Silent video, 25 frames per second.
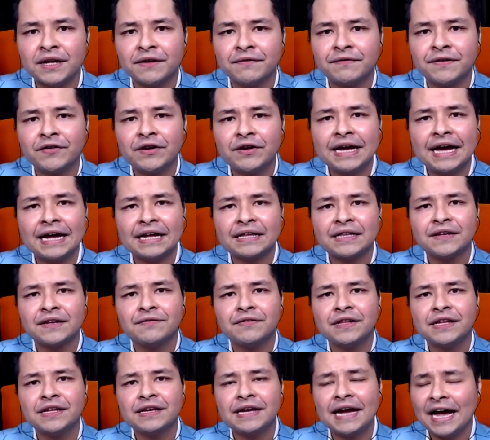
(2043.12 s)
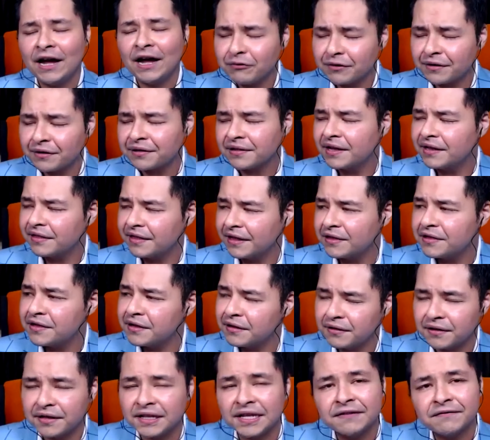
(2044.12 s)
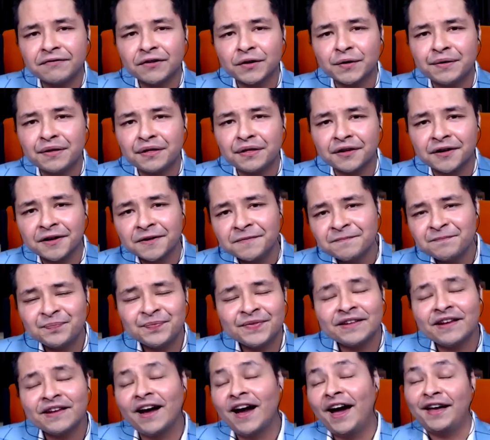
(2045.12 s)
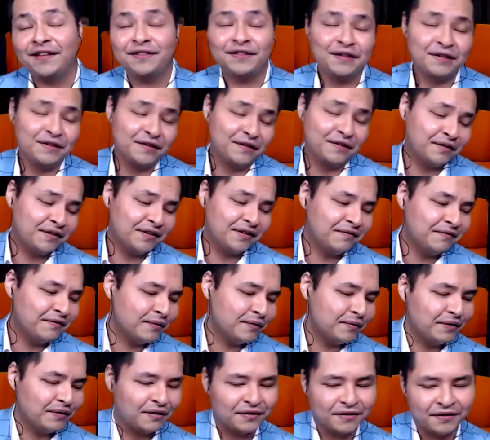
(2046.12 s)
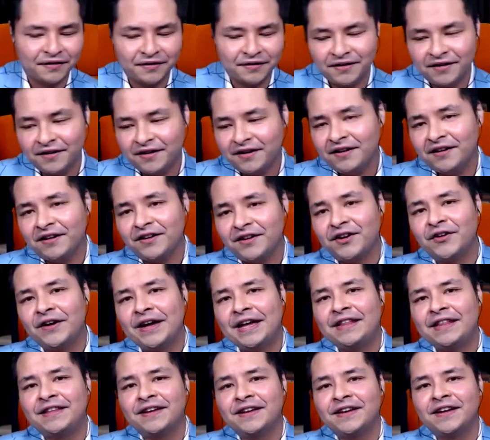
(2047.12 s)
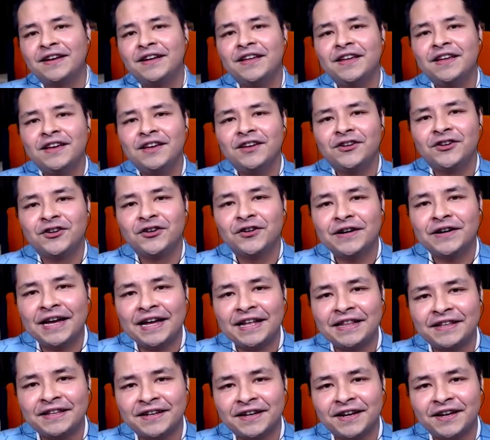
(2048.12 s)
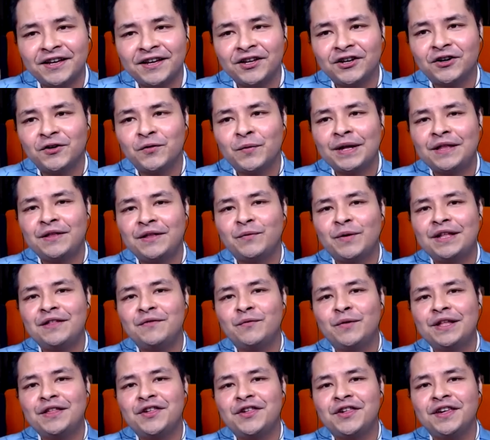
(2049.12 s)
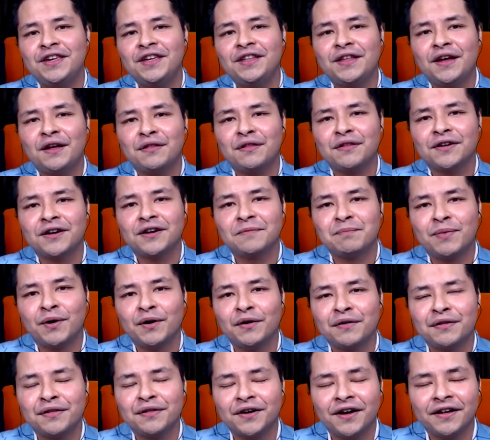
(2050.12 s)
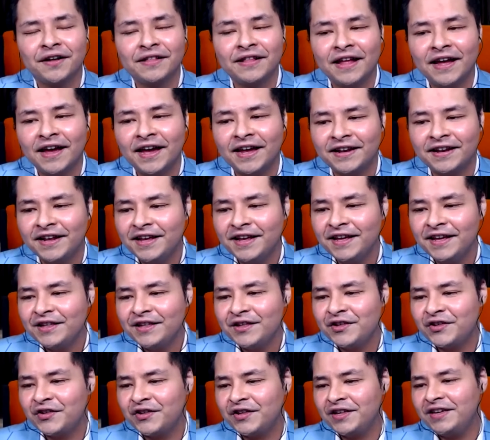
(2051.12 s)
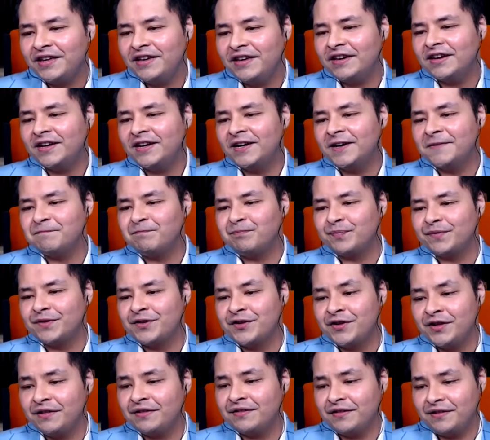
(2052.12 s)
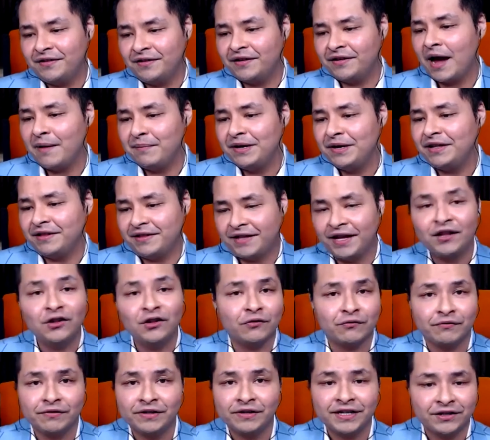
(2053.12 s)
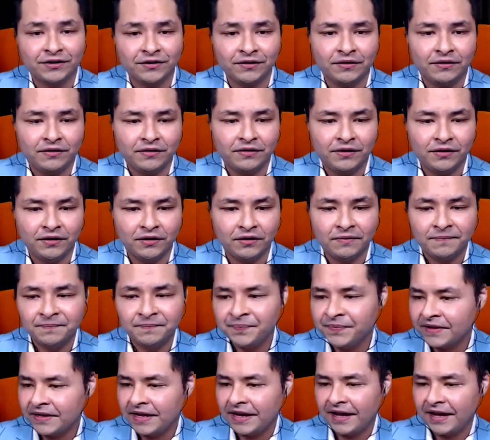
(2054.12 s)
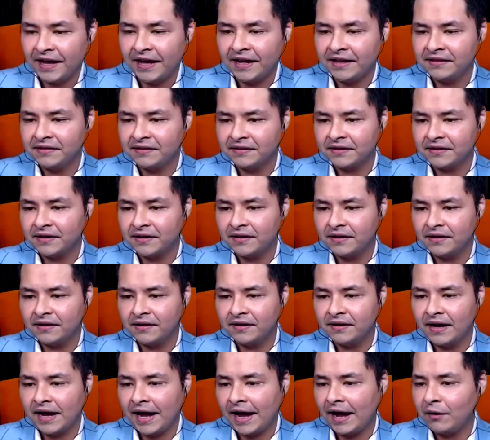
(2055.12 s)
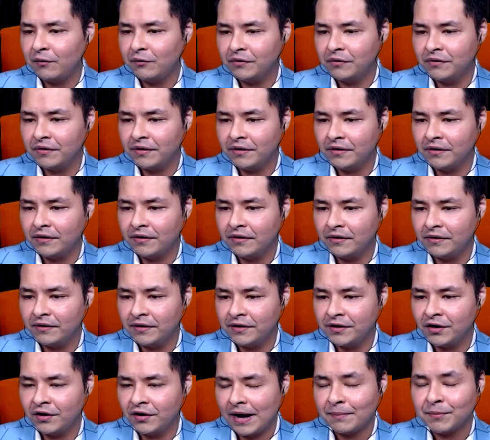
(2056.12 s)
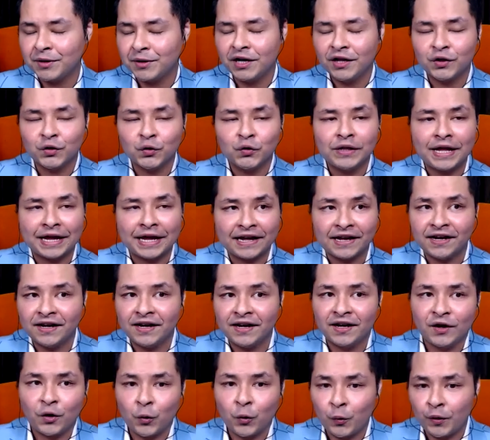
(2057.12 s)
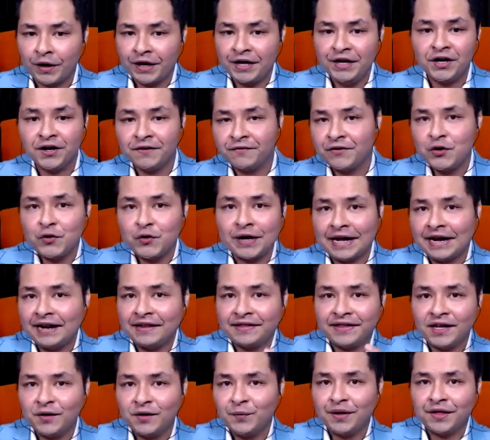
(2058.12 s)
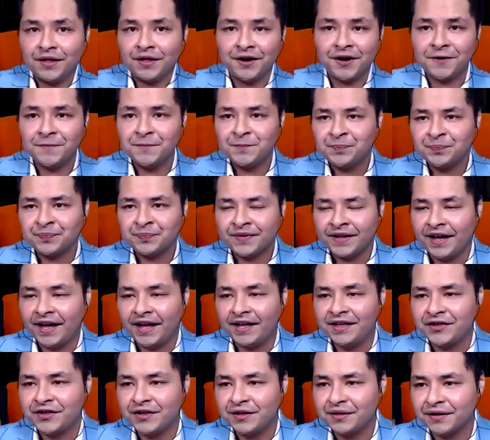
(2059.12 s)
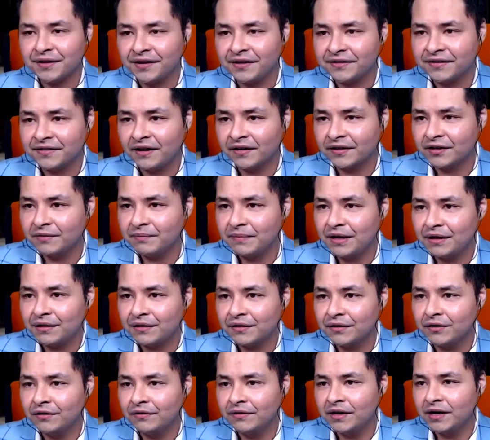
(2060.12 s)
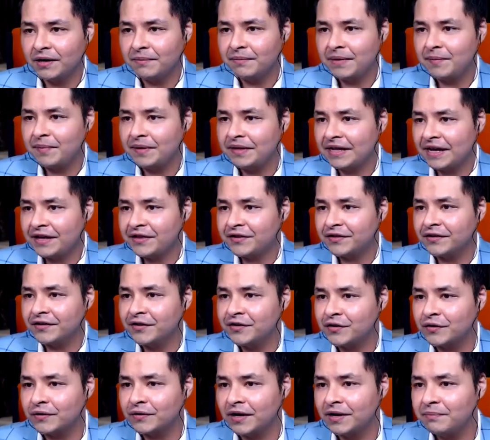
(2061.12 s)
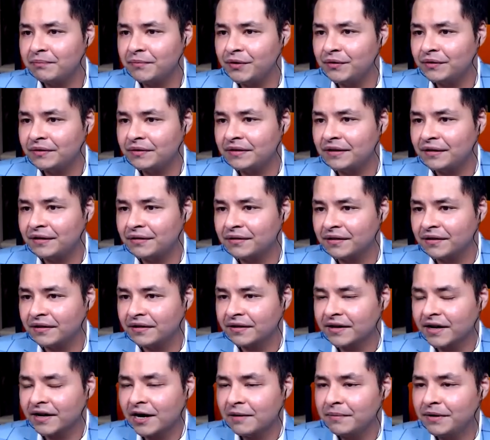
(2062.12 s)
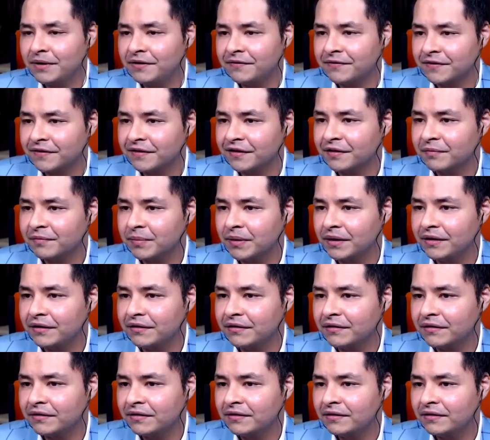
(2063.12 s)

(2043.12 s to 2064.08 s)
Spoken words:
very actively. I would say that she's an influencer. I think she's an influencer, you know, and, when she does her post online, they look really good, you know, and I will, you know, I'm going to do like a interview kind of thing with her, and she's going to talk to me. So maybe Nigel, could you unmute this Carmen for us, please?